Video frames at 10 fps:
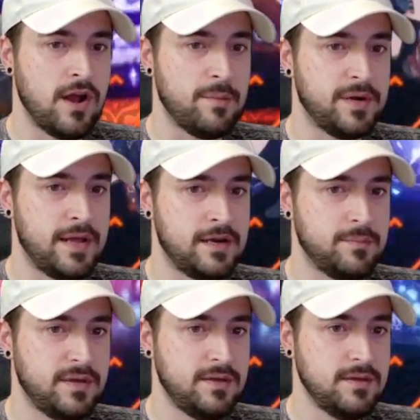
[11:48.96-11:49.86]
an
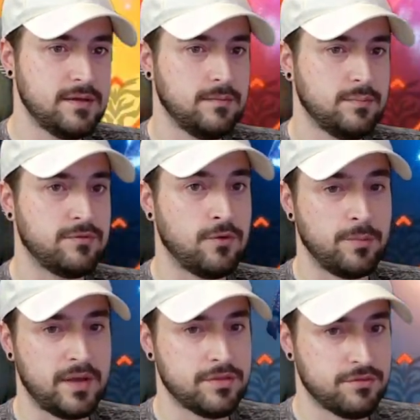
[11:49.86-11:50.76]
enemy,
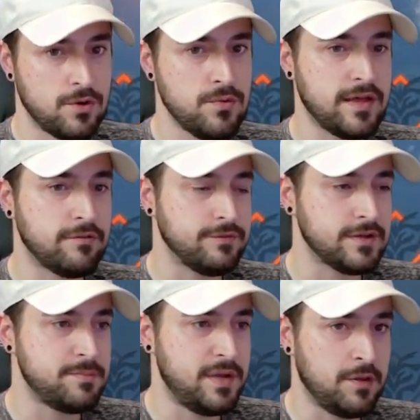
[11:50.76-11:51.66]
forming a throw that
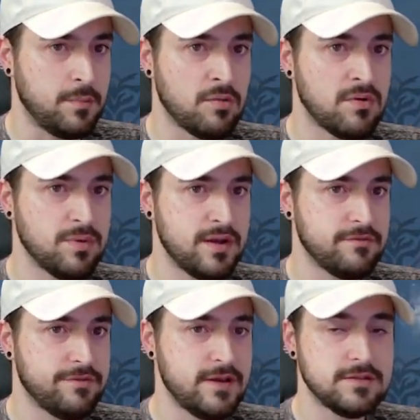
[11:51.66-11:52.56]
inflicts medium armor break
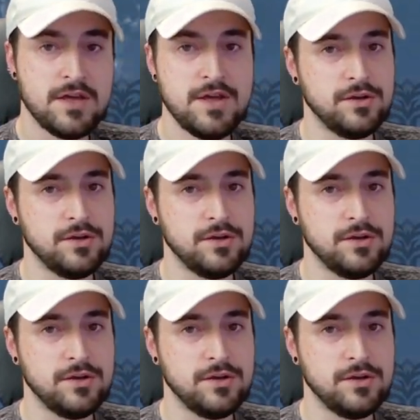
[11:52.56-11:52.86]
effect.